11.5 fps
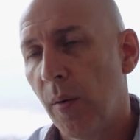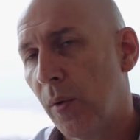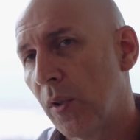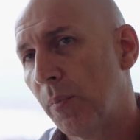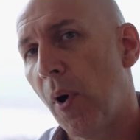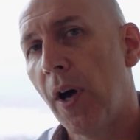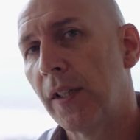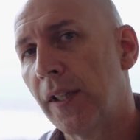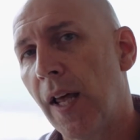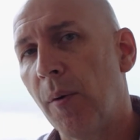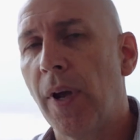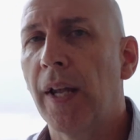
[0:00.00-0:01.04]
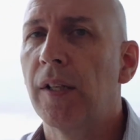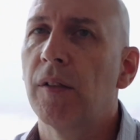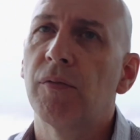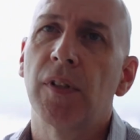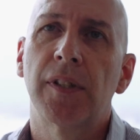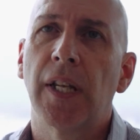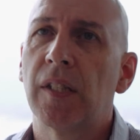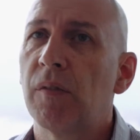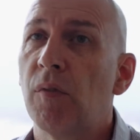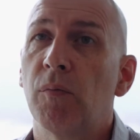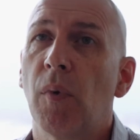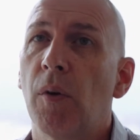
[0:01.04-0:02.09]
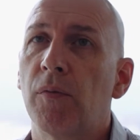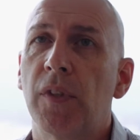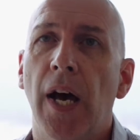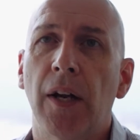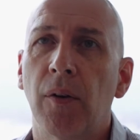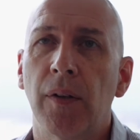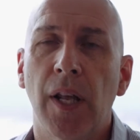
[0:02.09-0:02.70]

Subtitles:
Because prior to that, we had different sets of data,